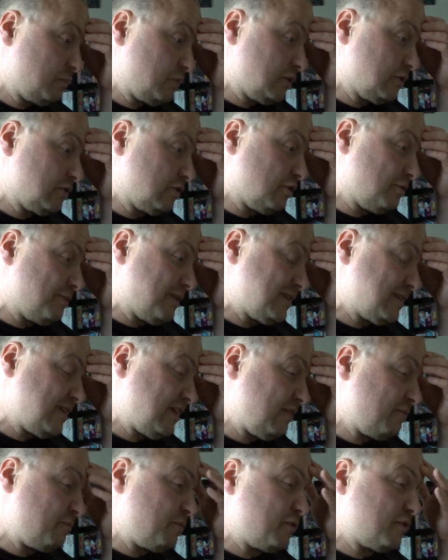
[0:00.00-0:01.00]
Plus all my
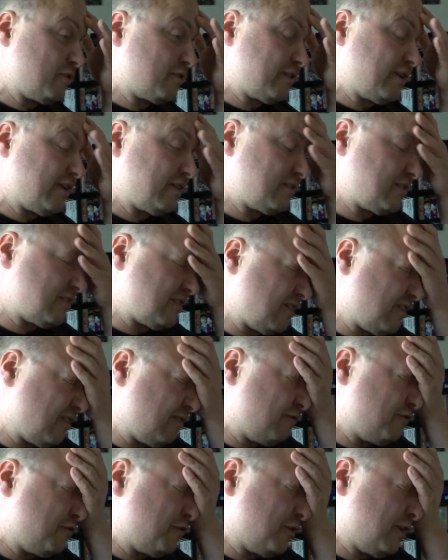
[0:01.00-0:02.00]
save progress on
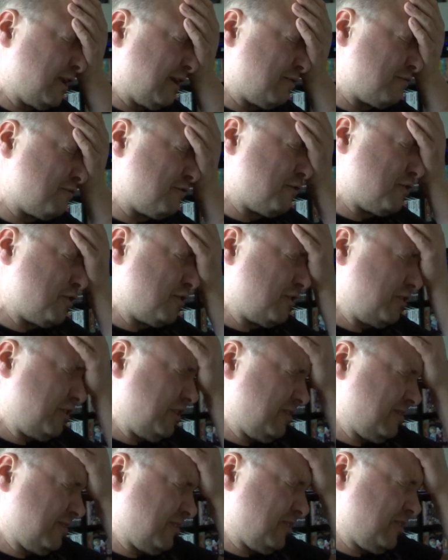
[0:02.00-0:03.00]
Fallout 4
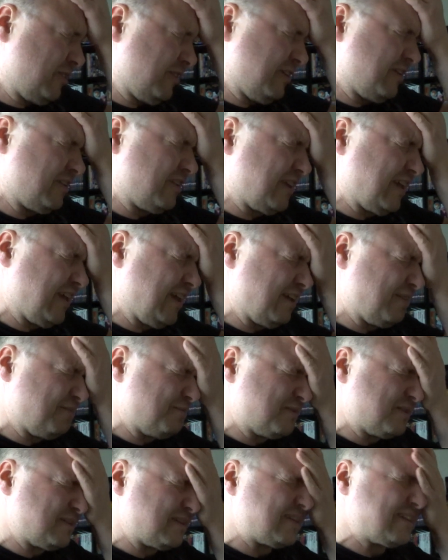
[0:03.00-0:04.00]
and all the other
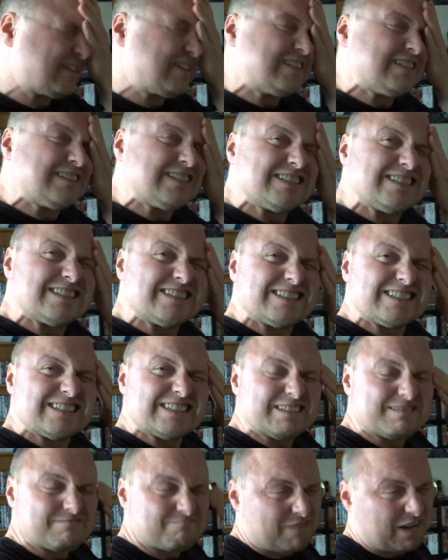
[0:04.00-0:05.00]
games.
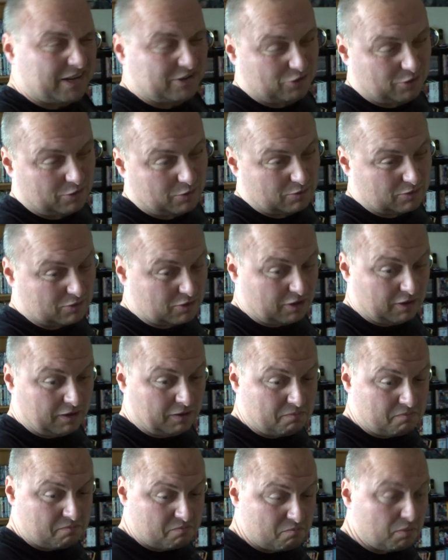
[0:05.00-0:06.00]
Mind you, I was going to
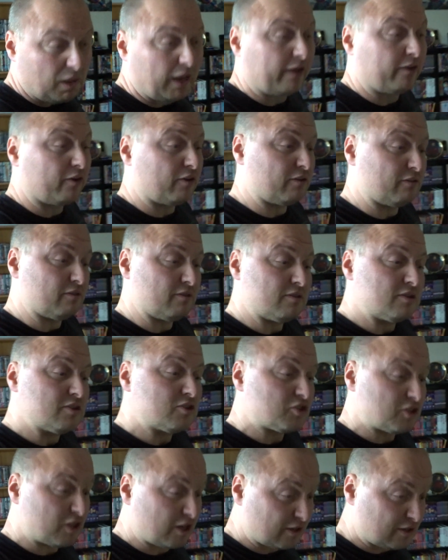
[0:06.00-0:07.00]
plan on
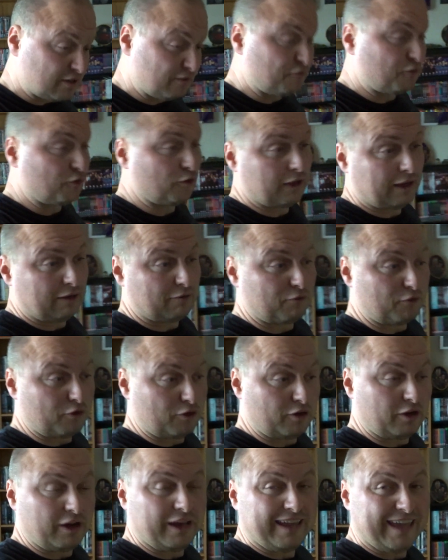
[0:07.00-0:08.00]
starting Fallout
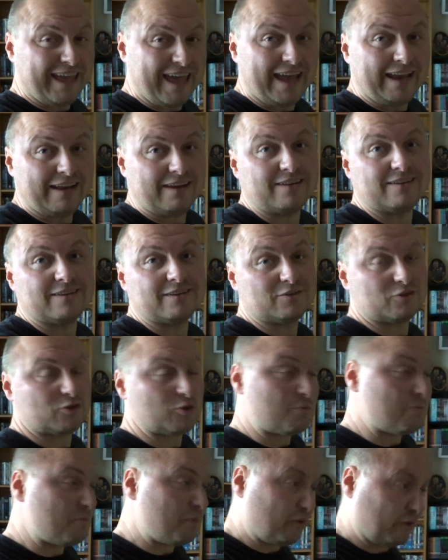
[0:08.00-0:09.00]
4 again at
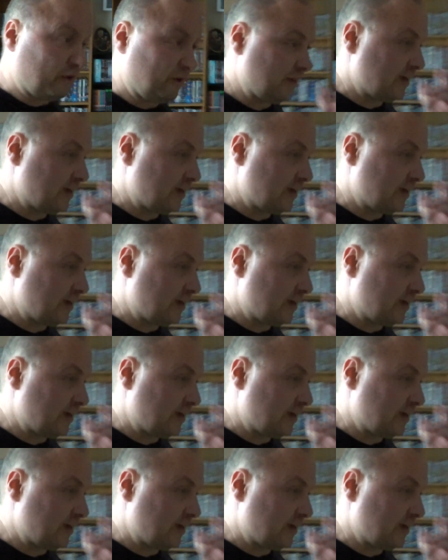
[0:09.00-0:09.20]
some point.